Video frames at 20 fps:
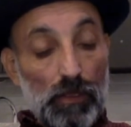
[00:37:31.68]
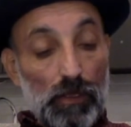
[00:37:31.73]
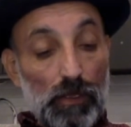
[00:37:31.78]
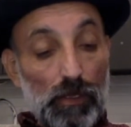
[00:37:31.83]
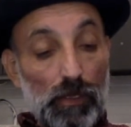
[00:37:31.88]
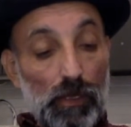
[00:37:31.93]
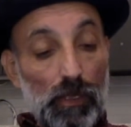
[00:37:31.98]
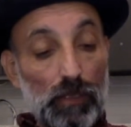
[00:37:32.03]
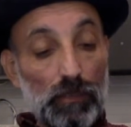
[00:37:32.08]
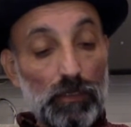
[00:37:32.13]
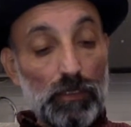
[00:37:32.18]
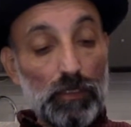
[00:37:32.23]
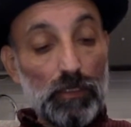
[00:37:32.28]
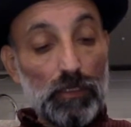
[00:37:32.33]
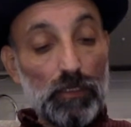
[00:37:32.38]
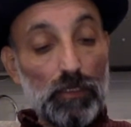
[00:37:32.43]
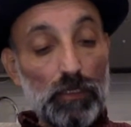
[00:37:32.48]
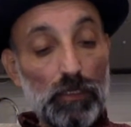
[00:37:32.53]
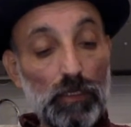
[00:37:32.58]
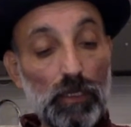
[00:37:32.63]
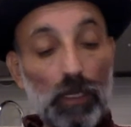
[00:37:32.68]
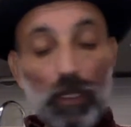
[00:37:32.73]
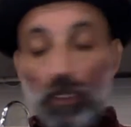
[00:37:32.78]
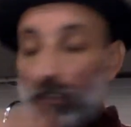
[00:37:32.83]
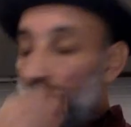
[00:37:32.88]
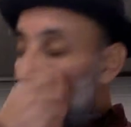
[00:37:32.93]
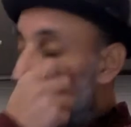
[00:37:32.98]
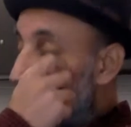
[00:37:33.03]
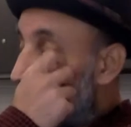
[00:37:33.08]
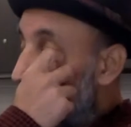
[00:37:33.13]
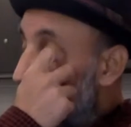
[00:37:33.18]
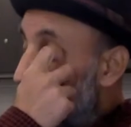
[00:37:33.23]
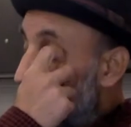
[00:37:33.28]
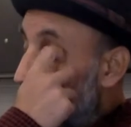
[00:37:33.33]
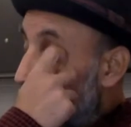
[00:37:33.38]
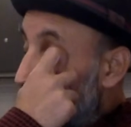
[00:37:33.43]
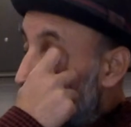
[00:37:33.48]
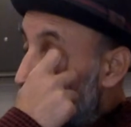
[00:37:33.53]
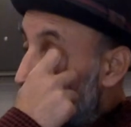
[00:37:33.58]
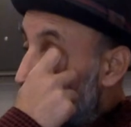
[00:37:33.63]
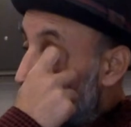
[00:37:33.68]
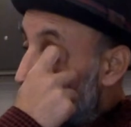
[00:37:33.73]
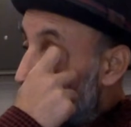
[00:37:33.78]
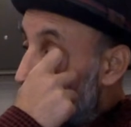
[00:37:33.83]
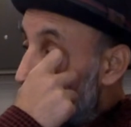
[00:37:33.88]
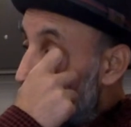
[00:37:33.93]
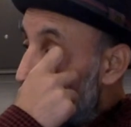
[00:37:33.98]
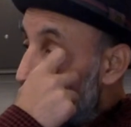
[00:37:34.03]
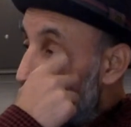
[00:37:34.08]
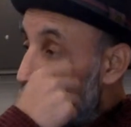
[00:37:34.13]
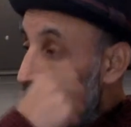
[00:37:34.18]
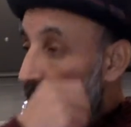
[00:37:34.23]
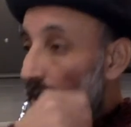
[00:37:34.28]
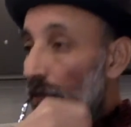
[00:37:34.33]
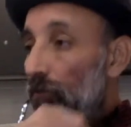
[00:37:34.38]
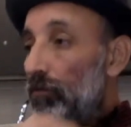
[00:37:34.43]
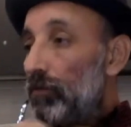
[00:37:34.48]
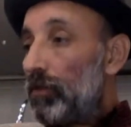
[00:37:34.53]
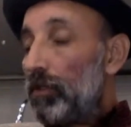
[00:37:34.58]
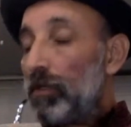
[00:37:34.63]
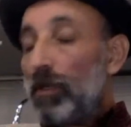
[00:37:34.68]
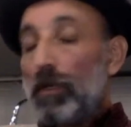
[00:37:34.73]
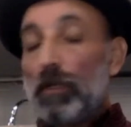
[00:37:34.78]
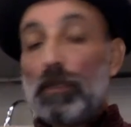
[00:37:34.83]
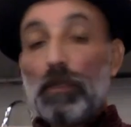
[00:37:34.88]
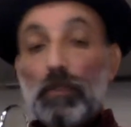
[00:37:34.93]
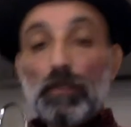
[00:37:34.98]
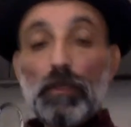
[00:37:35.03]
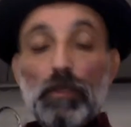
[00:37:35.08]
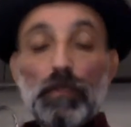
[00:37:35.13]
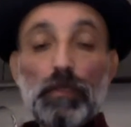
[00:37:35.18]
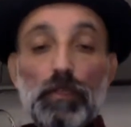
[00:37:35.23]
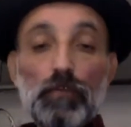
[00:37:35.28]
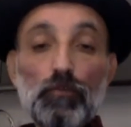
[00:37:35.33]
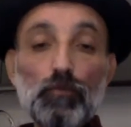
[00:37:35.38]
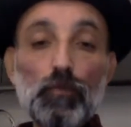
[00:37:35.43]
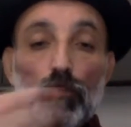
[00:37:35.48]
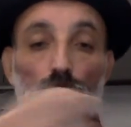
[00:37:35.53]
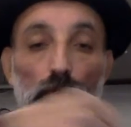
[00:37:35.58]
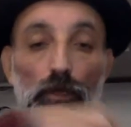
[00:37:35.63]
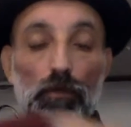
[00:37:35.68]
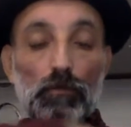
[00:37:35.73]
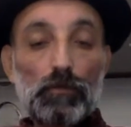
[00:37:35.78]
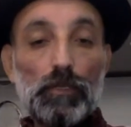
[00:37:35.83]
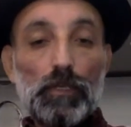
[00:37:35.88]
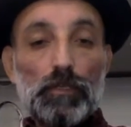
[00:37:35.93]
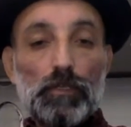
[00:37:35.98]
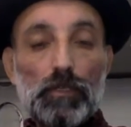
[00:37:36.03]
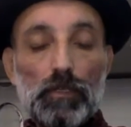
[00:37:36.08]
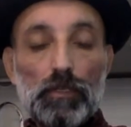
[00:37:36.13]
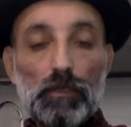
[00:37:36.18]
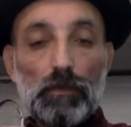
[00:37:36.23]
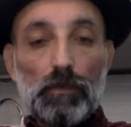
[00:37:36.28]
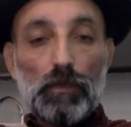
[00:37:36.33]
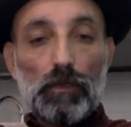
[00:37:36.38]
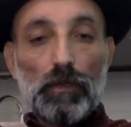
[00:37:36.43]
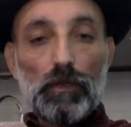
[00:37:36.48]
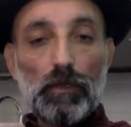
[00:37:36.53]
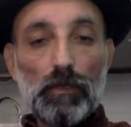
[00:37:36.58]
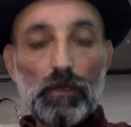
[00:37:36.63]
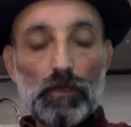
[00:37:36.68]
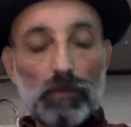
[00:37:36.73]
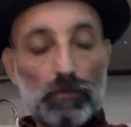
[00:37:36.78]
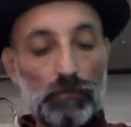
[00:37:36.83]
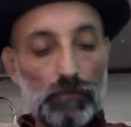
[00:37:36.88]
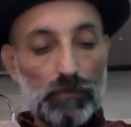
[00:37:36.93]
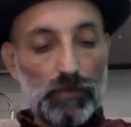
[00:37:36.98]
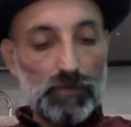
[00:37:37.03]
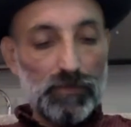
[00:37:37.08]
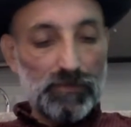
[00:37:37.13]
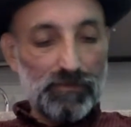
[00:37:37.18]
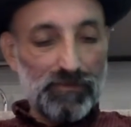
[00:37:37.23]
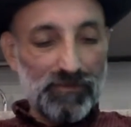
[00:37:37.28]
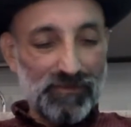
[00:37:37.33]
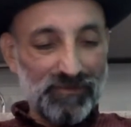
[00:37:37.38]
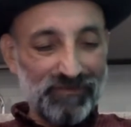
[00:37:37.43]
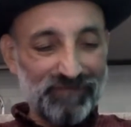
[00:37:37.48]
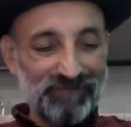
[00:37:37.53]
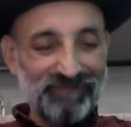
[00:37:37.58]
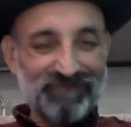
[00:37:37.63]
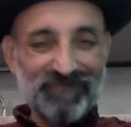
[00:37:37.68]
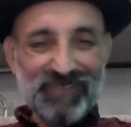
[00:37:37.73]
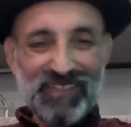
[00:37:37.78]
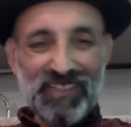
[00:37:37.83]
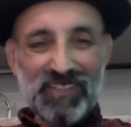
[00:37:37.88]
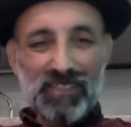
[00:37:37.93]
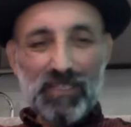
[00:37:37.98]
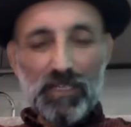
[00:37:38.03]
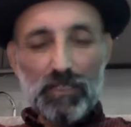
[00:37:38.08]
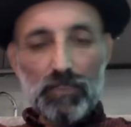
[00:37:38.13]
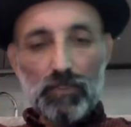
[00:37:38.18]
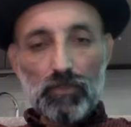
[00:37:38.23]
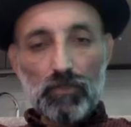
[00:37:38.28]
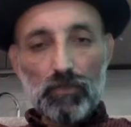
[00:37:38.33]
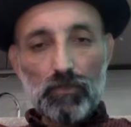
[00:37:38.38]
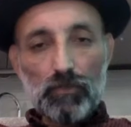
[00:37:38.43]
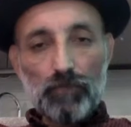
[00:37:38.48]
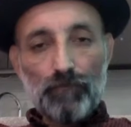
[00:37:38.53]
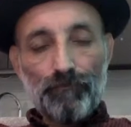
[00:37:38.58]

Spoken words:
And I think he also has a book out, a new book out, I think, or is that true?